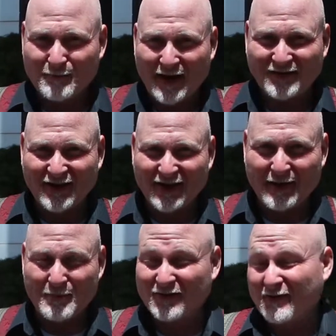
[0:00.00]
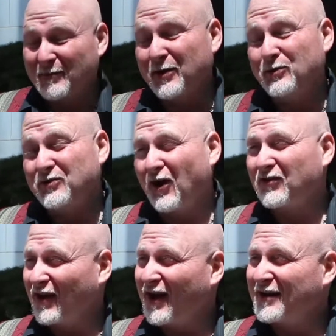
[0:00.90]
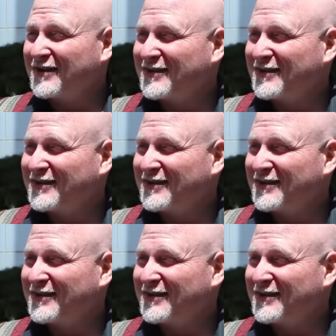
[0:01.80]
Basically, that means somebody who talks a lot.